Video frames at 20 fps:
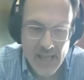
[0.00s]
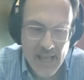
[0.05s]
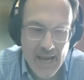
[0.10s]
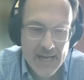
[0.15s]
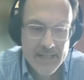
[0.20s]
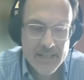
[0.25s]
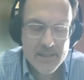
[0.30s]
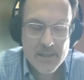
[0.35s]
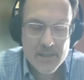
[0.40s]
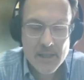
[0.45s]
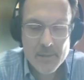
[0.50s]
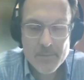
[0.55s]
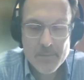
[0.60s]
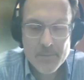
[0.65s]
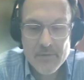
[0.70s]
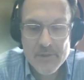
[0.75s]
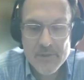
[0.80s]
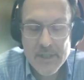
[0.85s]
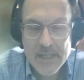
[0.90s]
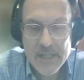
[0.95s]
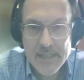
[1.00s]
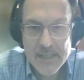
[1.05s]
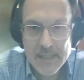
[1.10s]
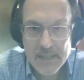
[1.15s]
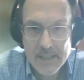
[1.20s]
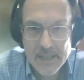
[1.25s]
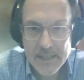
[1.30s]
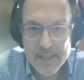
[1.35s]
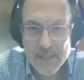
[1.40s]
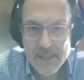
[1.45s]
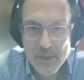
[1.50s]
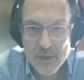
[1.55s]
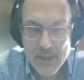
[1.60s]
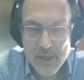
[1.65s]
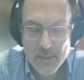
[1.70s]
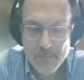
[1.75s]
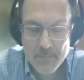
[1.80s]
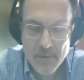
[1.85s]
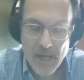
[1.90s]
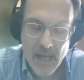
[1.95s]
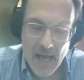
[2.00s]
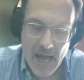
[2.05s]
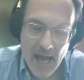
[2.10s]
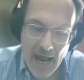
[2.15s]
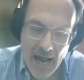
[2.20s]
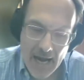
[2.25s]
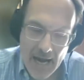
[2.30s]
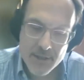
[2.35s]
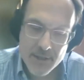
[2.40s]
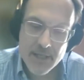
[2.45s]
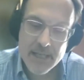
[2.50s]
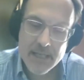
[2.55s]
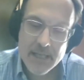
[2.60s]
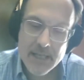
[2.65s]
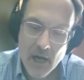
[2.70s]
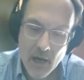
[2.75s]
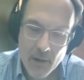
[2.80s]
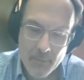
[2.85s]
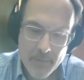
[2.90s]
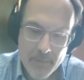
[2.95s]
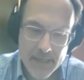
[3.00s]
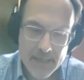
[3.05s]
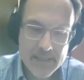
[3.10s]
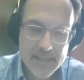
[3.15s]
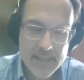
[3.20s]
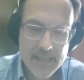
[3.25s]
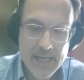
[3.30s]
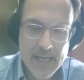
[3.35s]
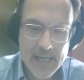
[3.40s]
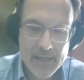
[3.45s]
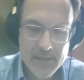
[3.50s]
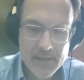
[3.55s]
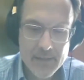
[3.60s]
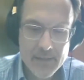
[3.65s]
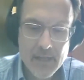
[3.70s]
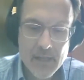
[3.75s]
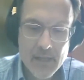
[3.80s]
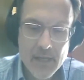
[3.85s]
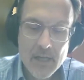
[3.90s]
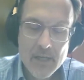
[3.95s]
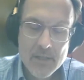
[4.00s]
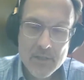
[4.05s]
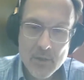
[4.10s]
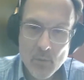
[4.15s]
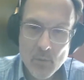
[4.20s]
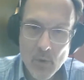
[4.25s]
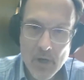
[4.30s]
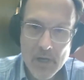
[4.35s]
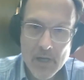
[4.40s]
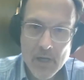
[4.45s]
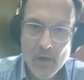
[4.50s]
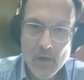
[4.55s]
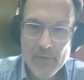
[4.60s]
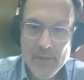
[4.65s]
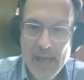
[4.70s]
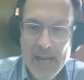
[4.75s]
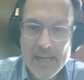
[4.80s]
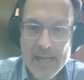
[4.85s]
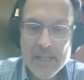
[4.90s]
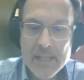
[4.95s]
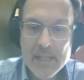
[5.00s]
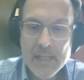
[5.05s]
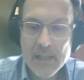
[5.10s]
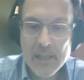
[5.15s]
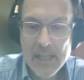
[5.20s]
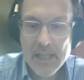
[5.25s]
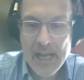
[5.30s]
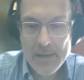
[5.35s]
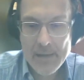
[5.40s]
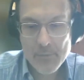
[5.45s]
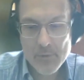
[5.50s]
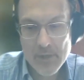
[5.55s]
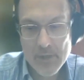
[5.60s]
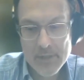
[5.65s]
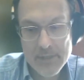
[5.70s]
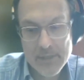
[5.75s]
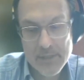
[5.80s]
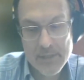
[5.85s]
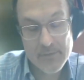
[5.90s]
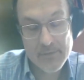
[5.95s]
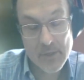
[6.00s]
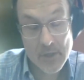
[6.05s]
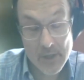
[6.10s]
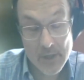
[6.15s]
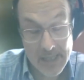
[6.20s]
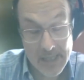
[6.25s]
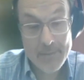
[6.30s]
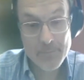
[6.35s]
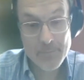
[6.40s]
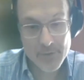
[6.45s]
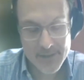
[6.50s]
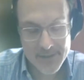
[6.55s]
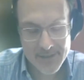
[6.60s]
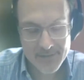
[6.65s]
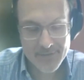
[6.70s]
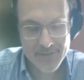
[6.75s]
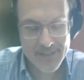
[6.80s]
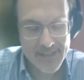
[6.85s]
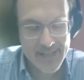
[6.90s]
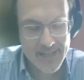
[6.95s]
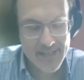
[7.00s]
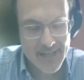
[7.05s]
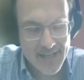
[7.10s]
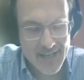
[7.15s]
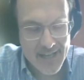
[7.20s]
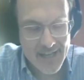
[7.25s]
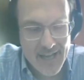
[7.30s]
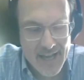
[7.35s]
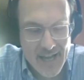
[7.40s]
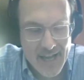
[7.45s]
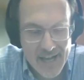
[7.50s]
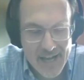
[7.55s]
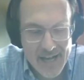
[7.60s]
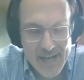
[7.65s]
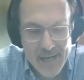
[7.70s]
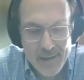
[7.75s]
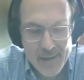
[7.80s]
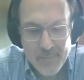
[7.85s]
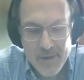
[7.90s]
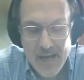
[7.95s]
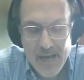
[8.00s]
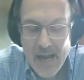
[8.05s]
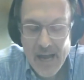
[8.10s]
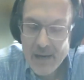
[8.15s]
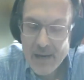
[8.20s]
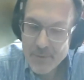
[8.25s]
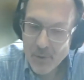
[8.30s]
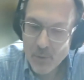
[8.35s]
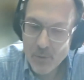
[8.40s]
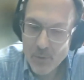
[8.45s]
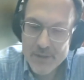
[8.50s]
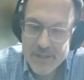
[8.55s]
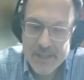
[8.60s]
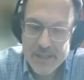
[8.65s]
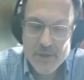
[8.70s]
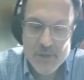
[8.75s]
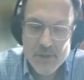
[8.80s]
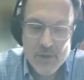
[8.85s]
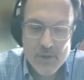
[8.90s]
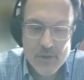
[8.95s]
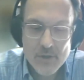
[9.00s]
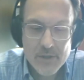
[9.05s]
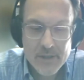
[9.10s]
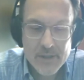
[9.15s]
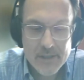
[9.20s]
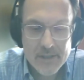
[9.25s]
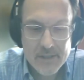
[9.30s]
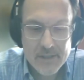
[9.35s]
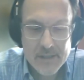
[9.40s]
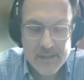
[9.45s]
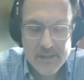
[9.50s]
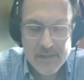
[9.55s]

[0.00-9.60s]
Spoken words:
And in terms of senior leadership, actually coming together to work on that collaboratively. And we always ensure that